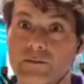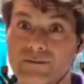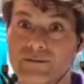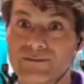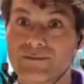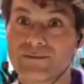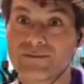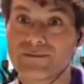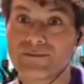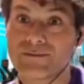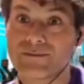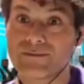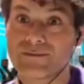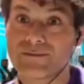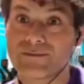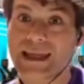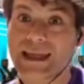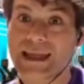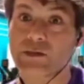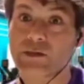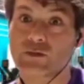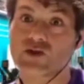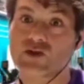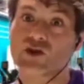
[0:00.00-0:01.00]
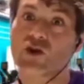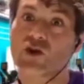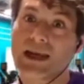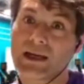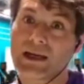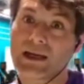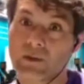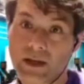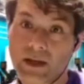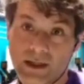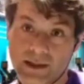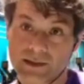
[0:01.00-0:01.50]
medical train
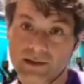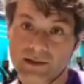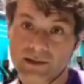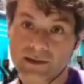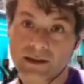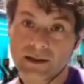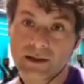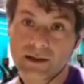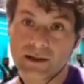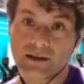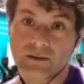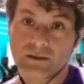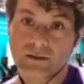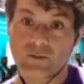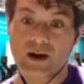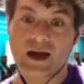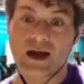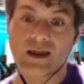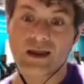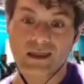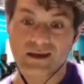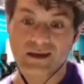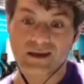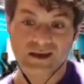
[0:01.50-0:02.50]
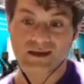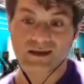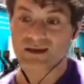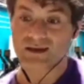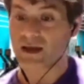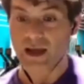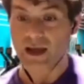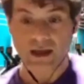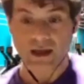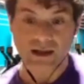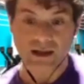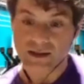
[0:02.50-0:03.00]
wrecks, rather than just saying,
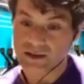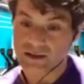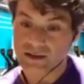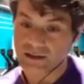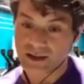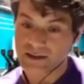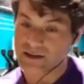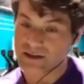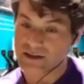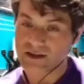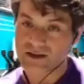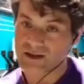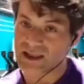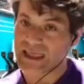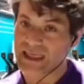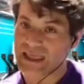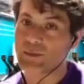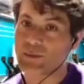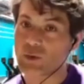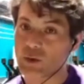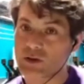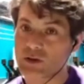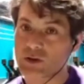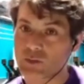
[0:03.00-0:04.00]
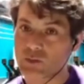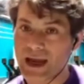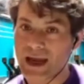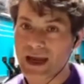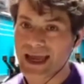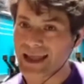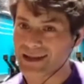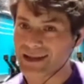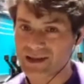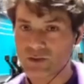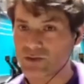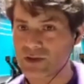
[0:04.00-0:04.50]
hey, let's just keep you on the
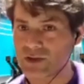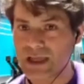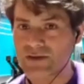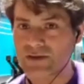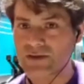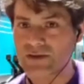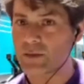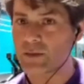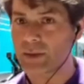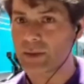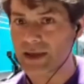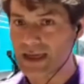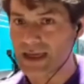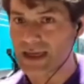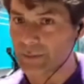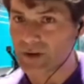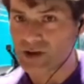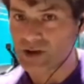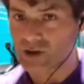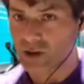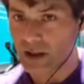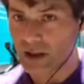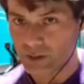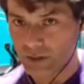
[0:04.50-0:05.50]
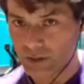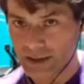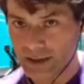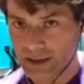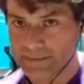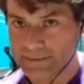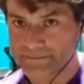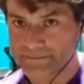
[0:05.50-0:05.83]
rails. You'll never become a train wreck.